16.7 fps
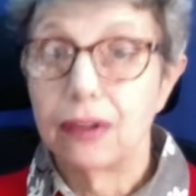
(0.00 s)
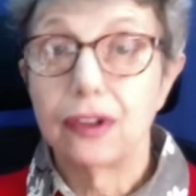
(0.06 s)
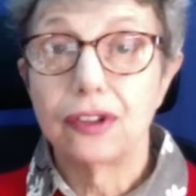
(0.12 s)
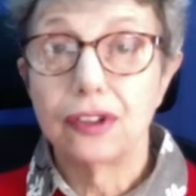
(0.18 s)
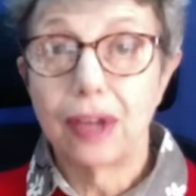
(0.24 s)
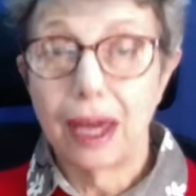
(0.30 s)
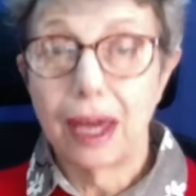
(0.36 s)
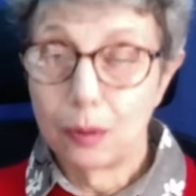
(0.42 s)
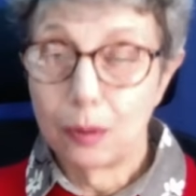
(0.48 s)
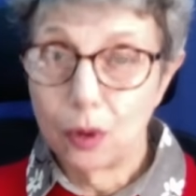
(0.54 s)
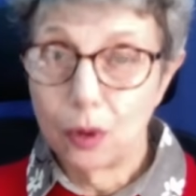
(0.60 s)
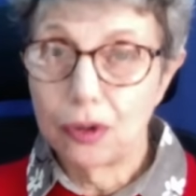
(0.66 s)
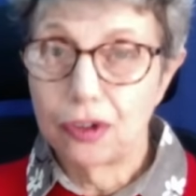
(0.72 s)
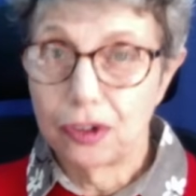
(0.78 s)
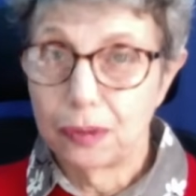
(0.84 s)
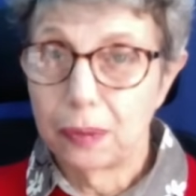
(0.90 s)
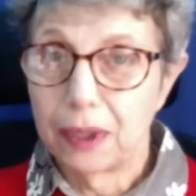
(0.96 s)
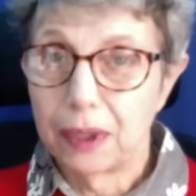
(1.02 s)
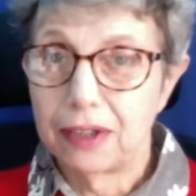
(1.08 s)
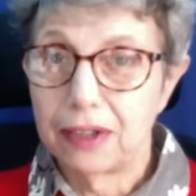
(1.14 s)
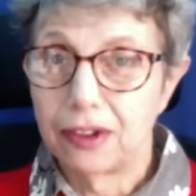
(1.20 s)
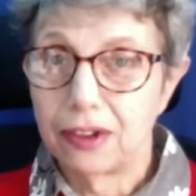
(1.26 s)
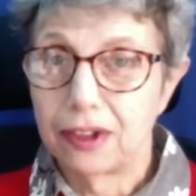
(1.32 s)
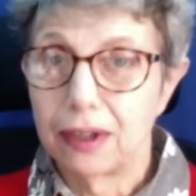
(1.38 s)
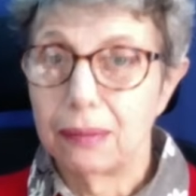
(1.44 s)
that I would
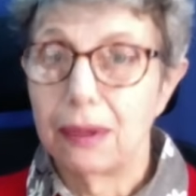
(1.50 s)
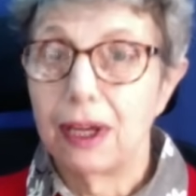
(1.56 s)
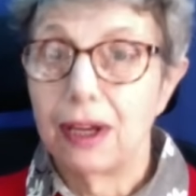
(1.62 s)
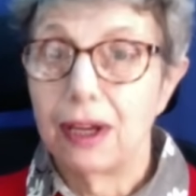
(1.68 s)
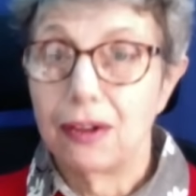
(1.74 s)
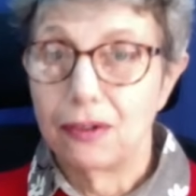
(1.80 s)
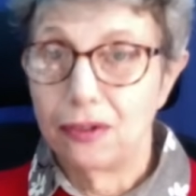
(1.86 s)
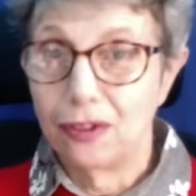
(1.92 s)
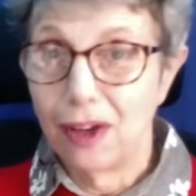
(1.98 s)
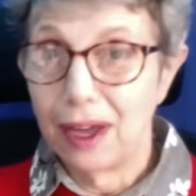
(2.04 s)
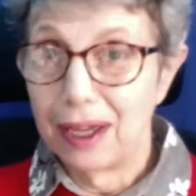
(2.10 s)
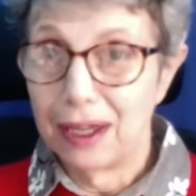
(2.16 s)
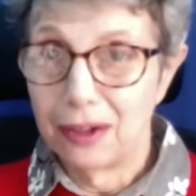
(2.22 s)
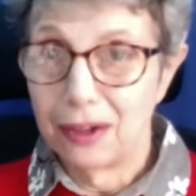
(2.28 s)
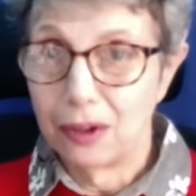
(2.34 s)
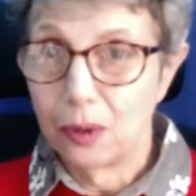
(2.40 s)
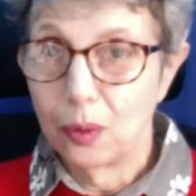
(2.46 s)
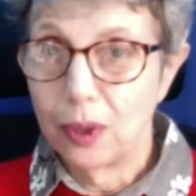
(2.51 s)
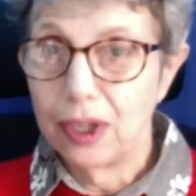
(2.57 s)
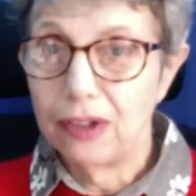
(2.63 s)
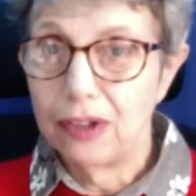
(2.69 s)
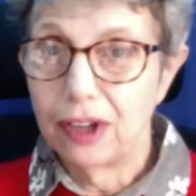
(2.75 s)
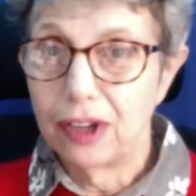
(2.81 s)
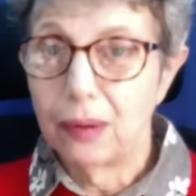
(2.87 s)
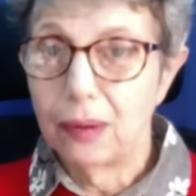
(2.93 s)
speak to them via the
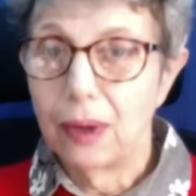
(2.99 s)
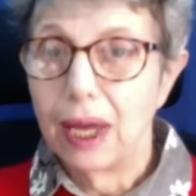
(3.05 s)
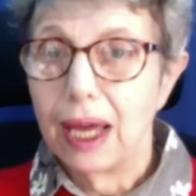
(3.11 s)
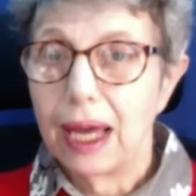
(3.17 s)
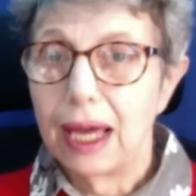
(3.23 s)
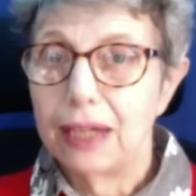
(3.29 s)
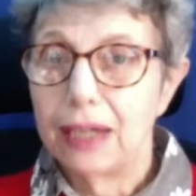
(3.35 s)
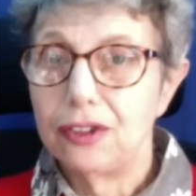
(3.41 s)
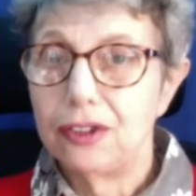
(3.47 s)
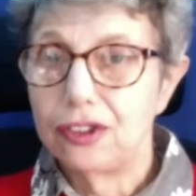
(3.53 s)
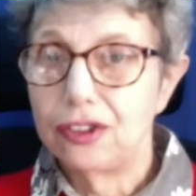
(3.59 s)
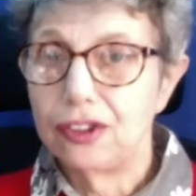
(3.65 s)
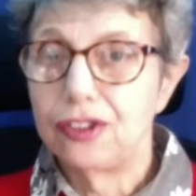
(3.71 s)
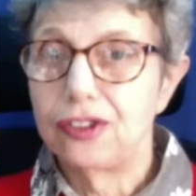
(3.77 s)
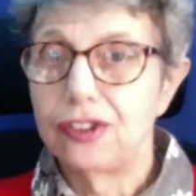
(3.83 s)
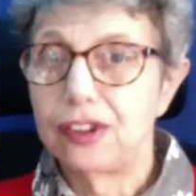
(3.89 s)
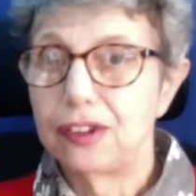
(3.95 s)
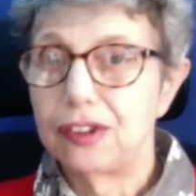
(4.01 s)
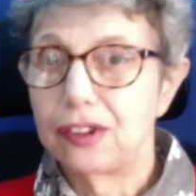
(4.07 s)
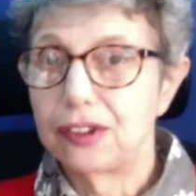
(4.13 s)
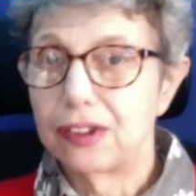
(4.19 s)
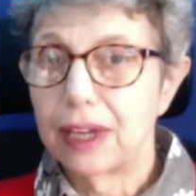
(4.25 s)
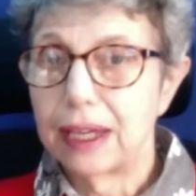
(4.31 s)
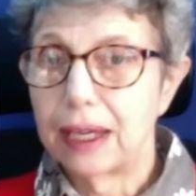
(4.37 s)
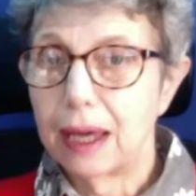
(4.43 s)
window and insisted
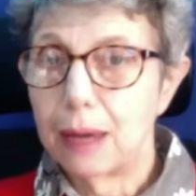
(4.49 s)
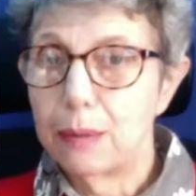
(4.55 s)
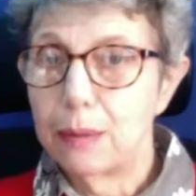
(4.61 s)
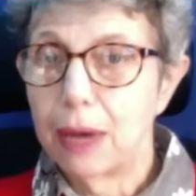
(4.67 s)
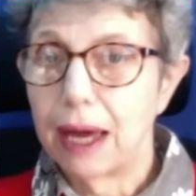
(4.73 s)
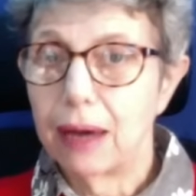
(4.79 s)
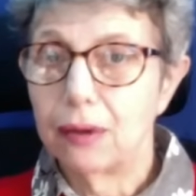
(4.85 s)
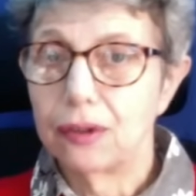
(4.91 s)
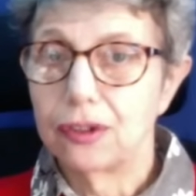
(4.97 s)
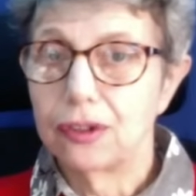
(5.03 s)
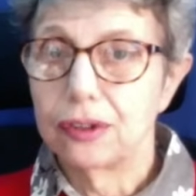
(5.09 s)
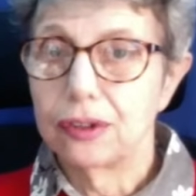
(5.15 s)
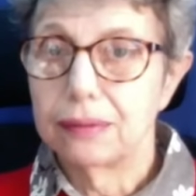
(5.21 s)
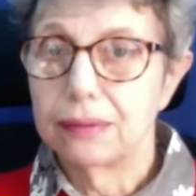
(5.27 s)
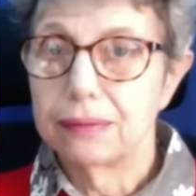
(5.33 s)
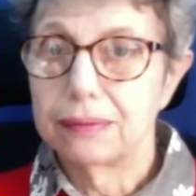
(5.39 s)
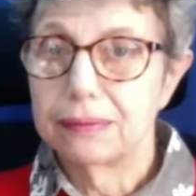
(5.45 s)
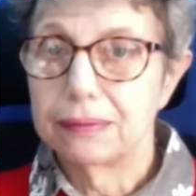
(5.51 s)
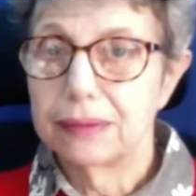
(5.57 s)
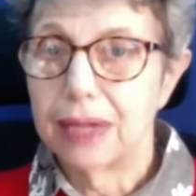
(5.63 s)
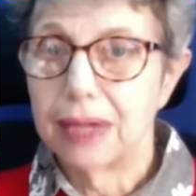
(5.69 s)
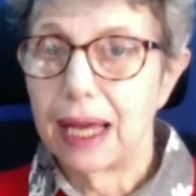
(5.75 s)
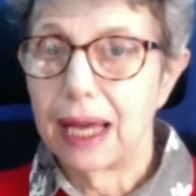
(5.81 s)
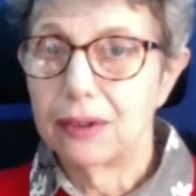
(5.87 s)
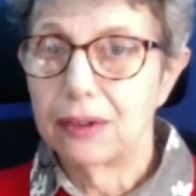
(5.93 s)
that I come out.
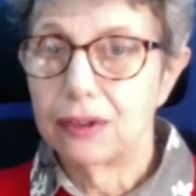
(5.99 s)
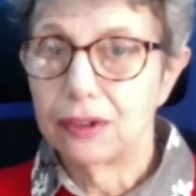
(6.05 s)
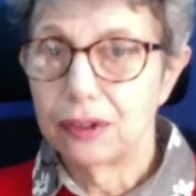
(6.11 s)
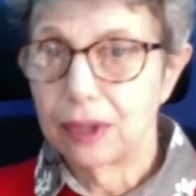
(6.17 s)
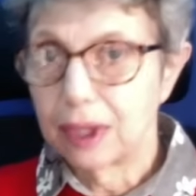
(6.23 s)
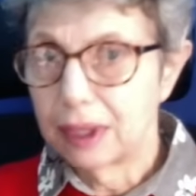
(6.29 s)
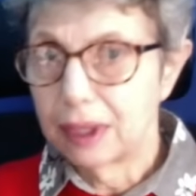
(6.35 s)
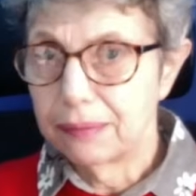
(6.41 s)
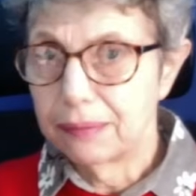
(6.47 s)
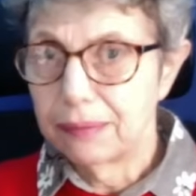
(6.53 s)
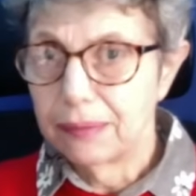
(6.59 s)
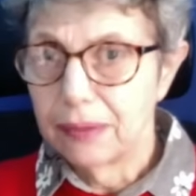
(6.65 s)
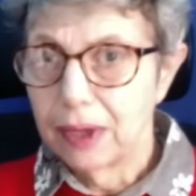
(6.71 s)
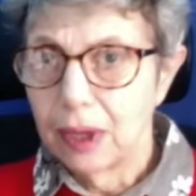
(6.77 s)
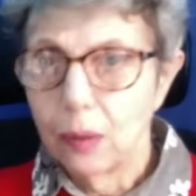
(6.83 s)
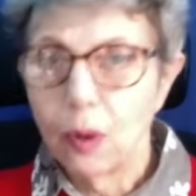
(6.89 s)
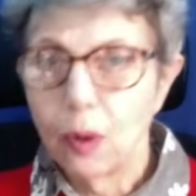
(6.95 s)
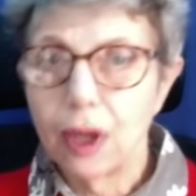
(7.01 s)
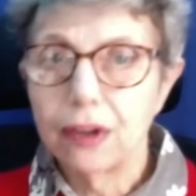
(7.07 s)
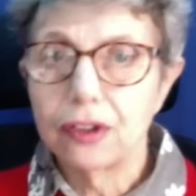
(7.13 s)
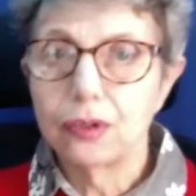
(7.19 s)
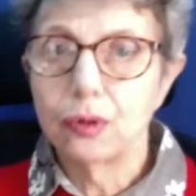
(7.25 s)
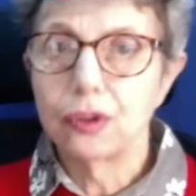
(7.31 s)
And while